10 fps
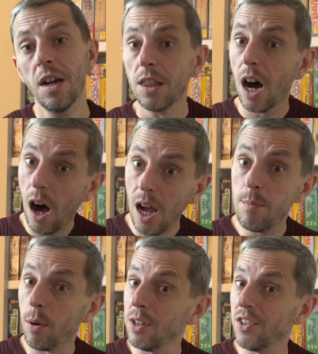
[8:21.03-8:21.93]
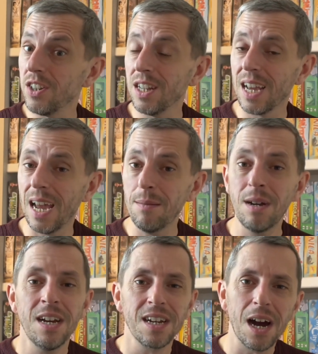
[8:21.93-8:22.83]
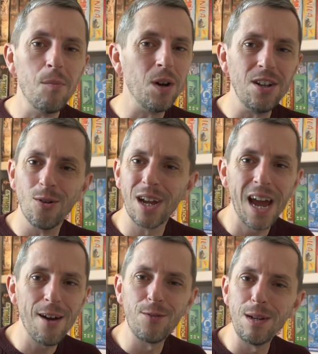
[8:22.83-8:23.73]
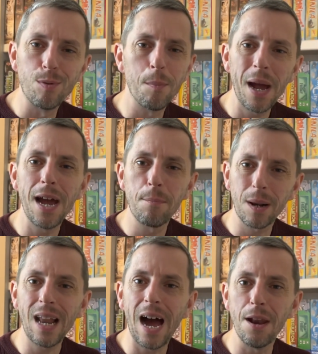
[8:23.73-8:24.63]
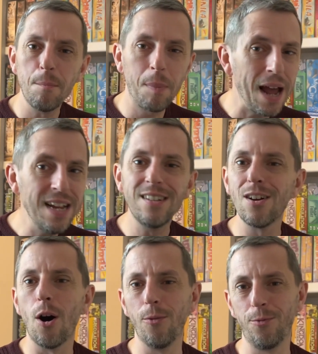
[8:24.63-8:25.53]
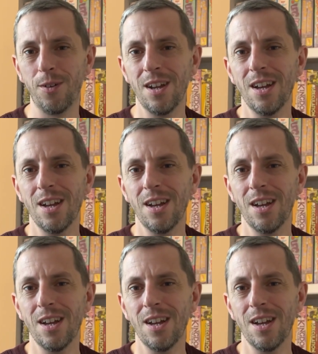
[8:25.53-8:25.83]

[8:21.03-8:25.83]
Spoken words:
The high points in the game come when your carefully prepared plan pays off.